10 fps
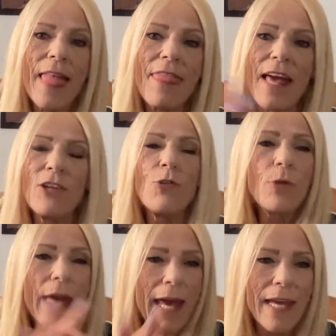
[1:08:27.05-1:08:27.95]
that you
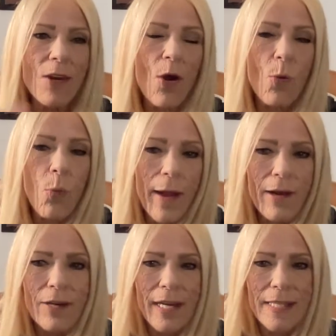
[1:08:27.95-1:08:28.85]
gain
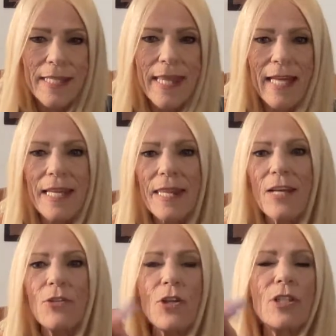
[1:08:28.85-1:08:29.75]
awareness that
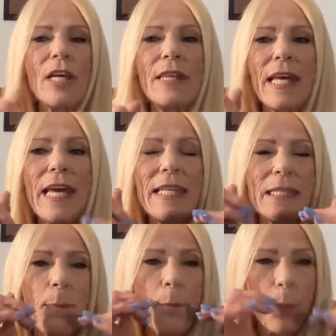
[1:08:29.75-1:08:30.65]

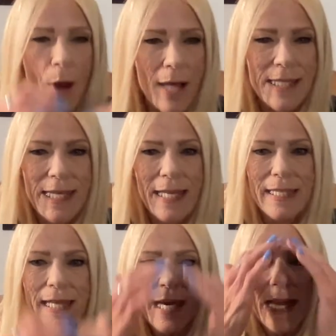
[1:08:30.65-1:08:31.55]
it's a
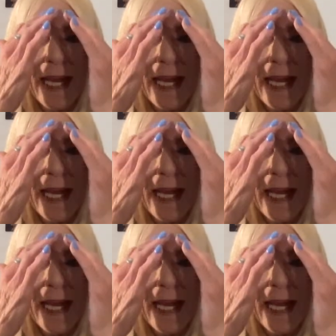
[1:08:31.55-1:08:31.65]
process.